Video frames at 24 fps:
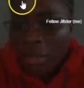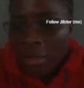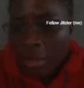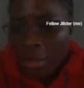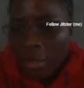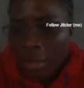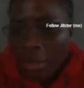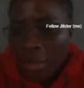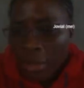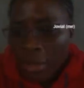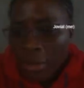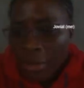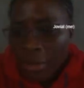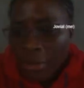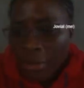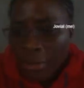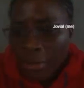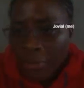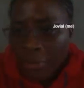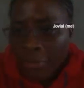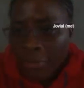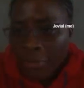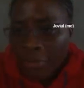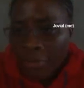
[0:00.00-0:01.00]

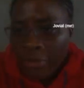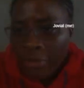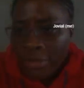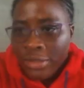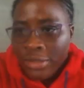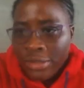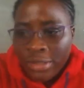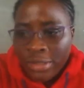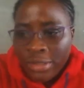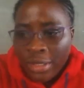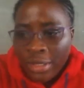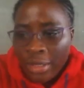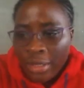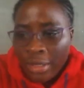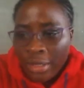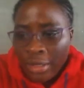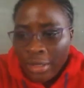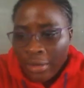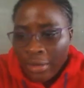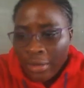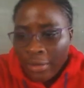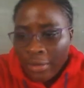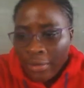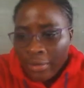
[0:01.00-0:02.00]
the features
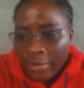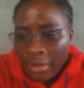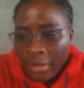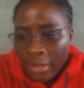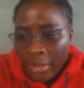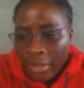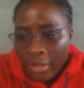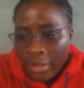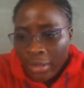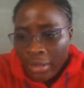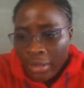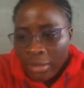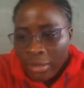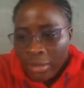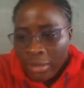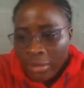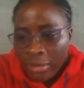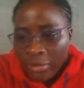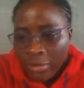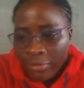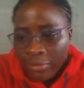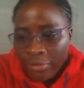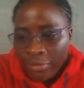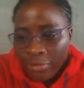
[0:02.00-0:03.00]
here, like
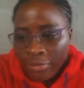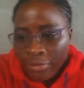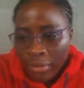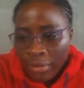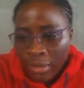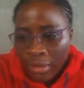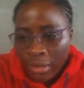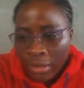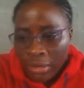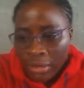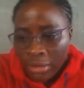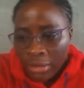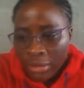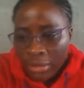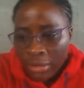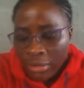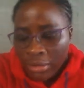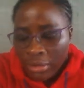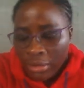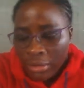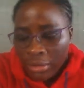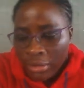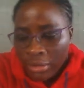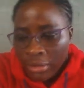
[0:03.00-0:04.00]
if you want to
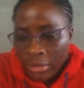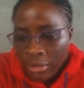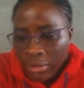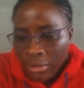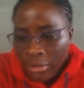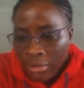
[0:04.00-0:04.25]
share